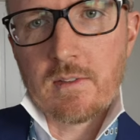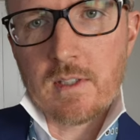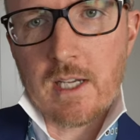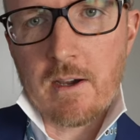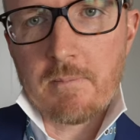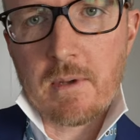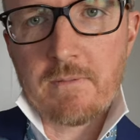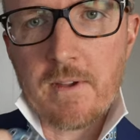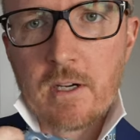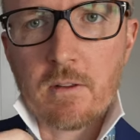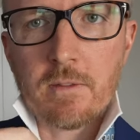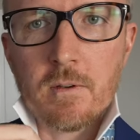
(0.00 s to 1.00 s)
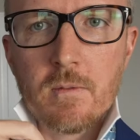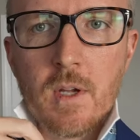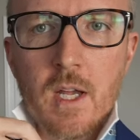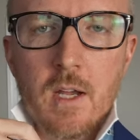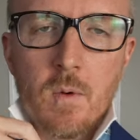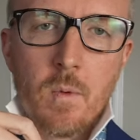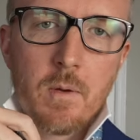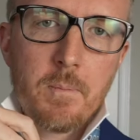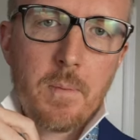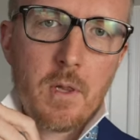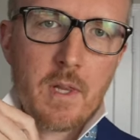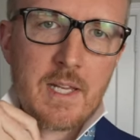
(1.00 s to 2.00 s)
See how I have my finger through? We're
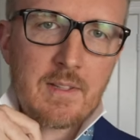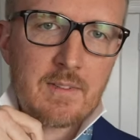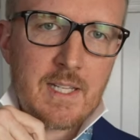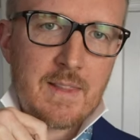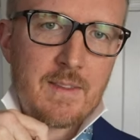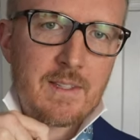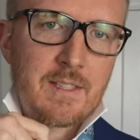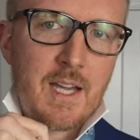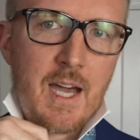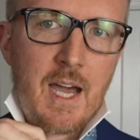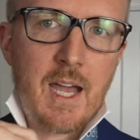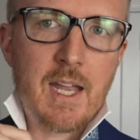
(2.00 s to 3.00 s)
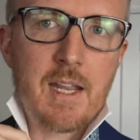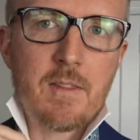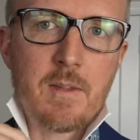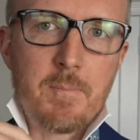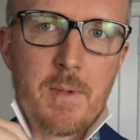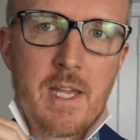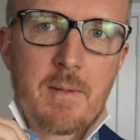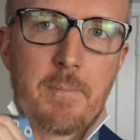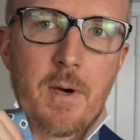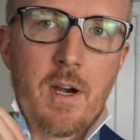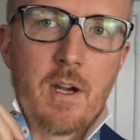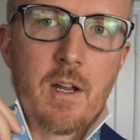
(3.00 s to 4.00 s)
placing the tie, the big
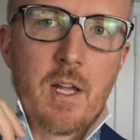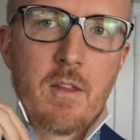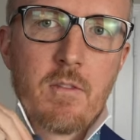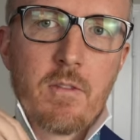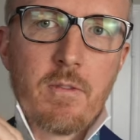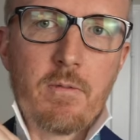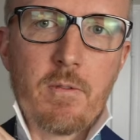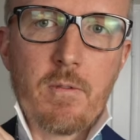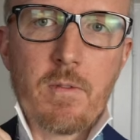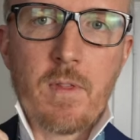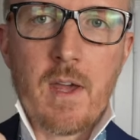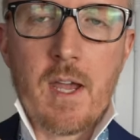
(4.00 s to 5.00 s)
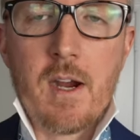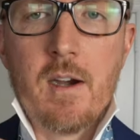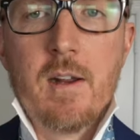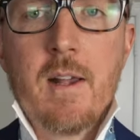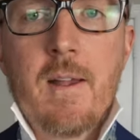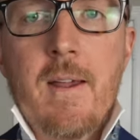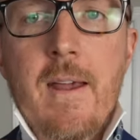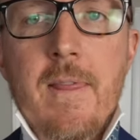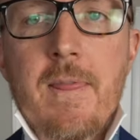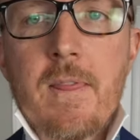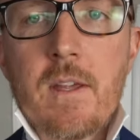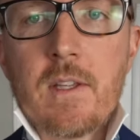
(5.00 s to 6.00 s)
part, through there.
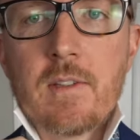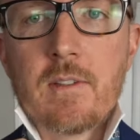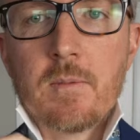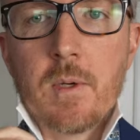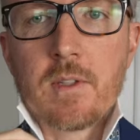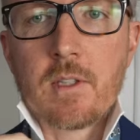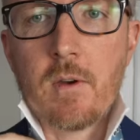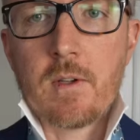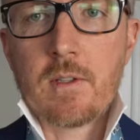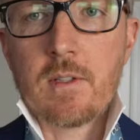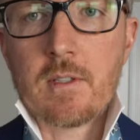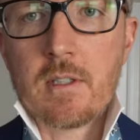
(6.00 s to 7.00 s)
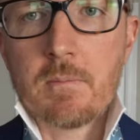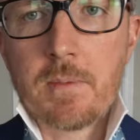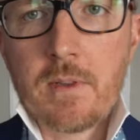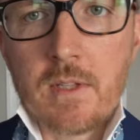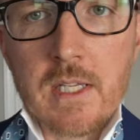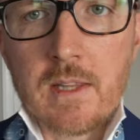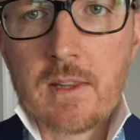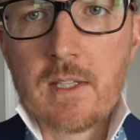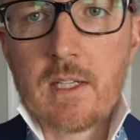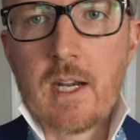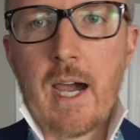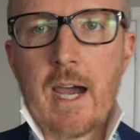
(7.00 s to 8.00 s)
And this is what's going to complete the
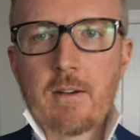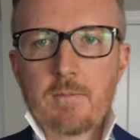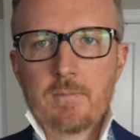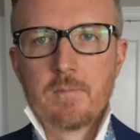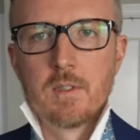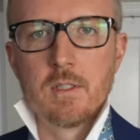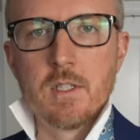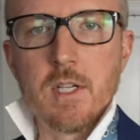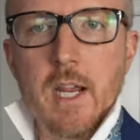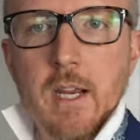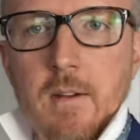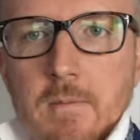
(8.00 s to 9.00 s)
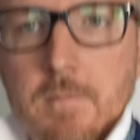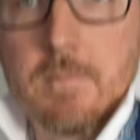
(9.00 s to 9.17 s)
knot. Check it.